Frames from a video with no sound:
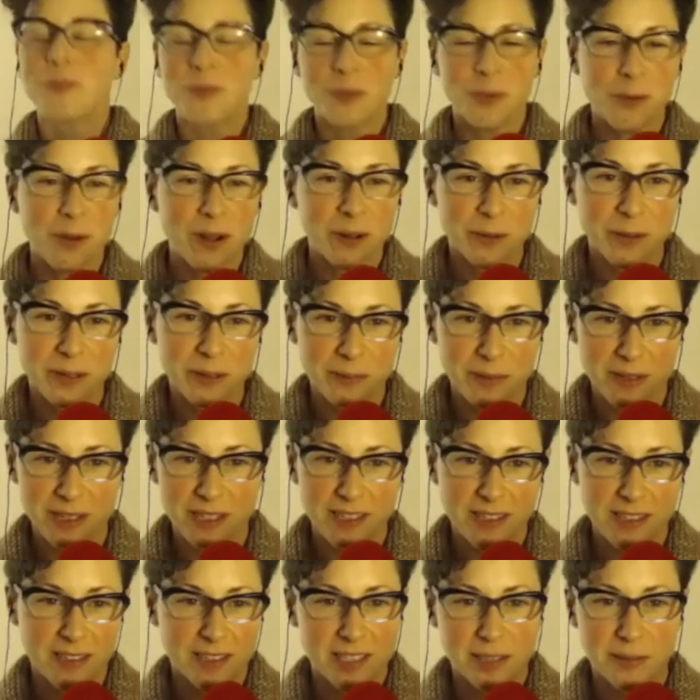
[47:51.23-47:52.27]
what would
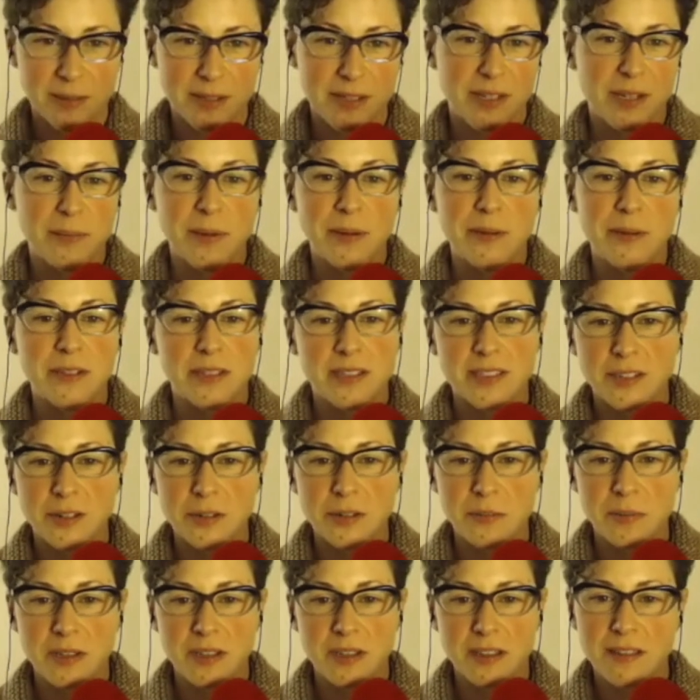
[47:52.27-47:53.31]
be some of the components that
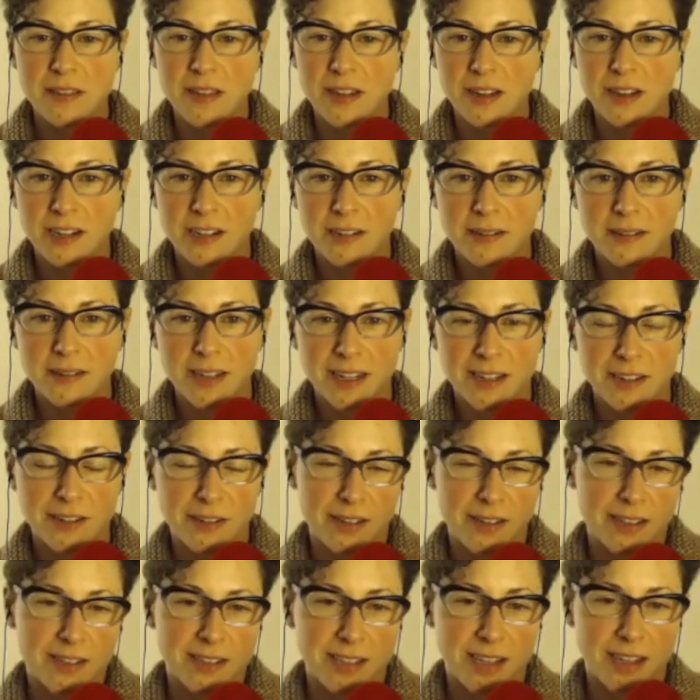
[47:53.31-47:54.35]
would be in there? I know
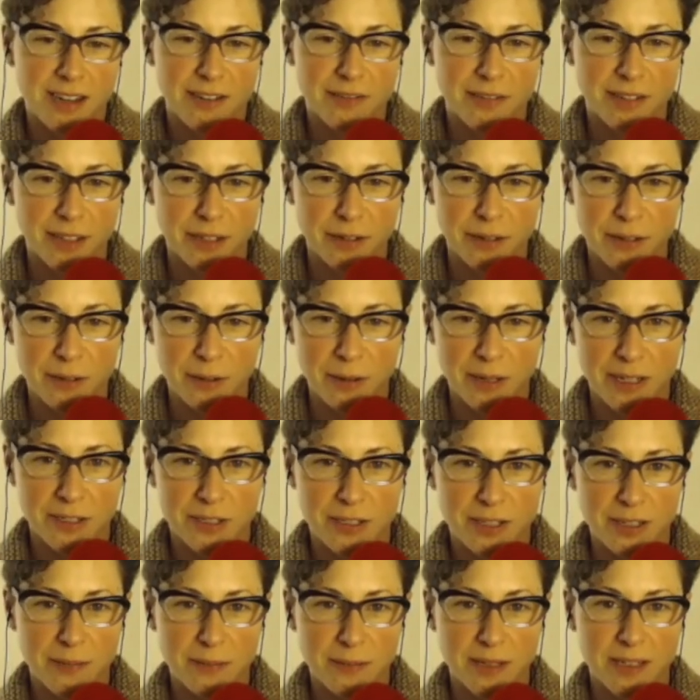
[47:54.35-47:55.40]
that's kind of a loaded
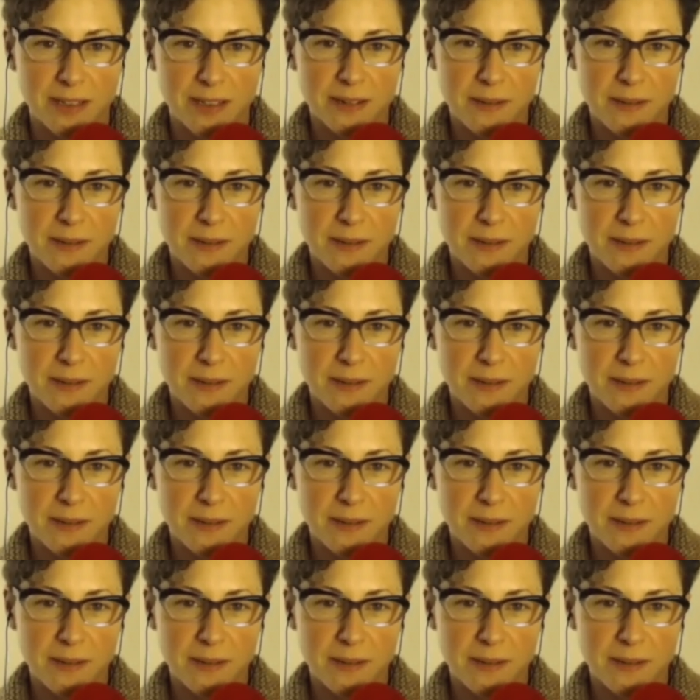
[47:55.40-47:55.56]
question, but